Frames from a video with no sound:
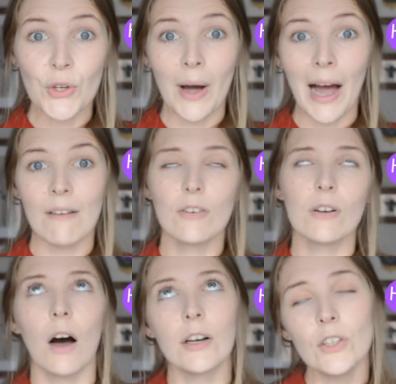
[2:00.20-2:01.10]
have
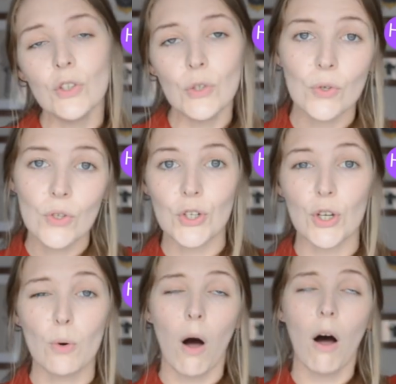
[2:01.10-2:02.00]
gotten used
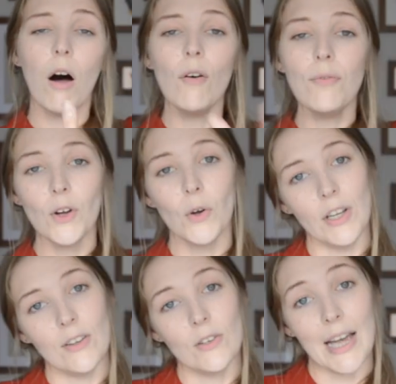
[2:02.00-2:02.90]
to
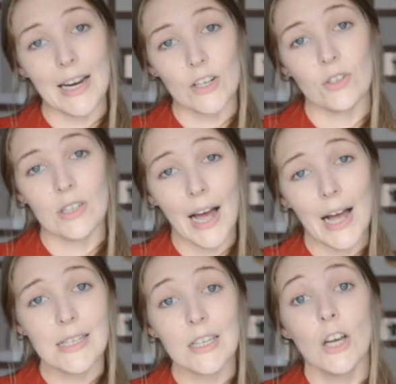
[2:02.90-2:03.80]
offloading those extra
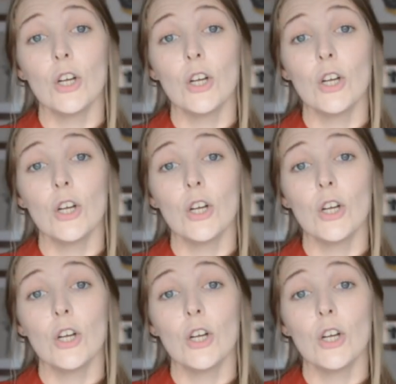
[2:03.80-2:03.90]
tasks,